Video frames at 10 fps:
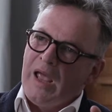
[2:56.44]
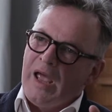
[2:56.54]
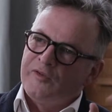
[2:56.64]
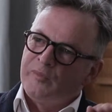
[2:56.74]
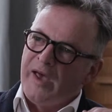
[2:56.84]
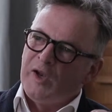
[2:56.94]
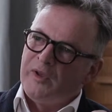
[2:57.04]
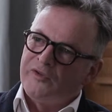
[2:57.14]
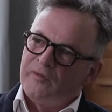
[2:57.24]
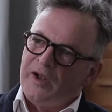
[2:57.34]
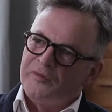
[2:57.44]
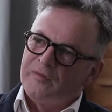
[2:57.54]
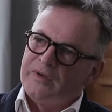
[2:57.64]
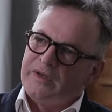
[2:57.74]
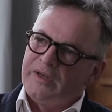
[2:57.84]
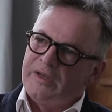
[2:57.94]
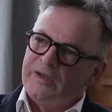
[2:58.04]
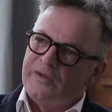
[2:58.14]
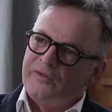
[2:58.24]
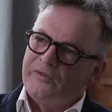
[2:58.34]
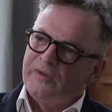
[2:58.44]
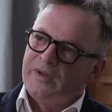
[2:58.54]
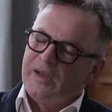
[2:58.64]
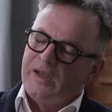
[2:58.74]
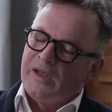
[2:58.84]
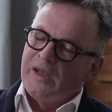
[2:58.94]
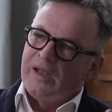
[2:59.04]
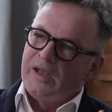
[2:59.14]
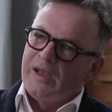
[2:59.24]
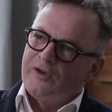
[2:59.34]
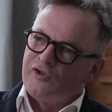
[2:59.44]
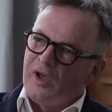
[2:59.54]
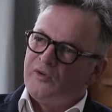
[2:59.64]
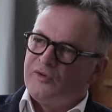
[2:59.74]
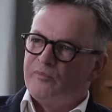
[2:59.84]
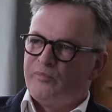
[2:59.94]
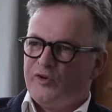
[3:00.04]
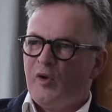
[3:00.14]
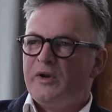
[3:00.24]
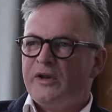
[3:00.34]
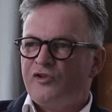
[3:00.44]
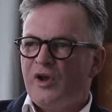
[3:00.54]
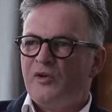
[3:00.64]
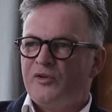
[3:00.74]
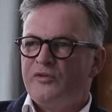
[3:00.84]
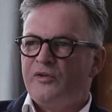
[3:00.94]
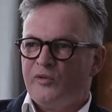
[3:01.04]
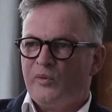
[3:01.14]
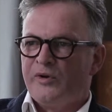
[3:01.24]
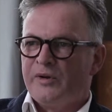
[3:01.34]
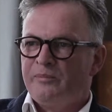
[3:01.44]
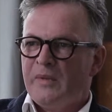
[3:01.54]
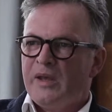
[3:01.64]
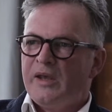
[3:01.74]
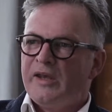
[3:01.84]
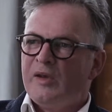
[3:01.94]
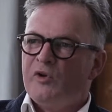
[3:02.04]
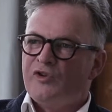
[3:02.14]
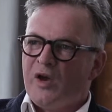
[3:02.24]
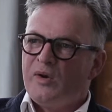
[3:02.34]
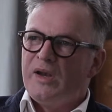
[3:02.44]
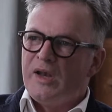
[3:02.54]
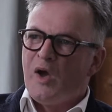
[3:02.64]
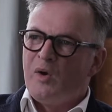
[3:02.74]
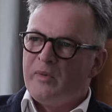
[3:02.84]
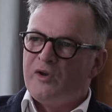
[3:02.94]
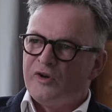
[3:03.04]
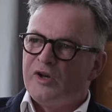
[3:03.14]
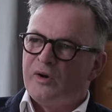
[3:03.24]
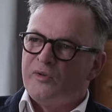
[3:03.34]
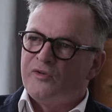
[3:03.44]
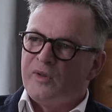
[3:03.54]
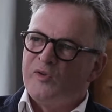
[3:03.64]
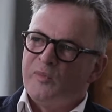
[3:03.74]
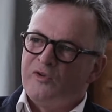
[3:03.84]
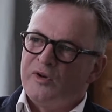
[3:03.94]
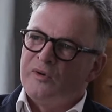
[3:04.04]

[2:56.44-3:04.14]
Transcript: And spinal muscular atrophy is a predominantly childhood disorder in which only lower motor neurons, those motor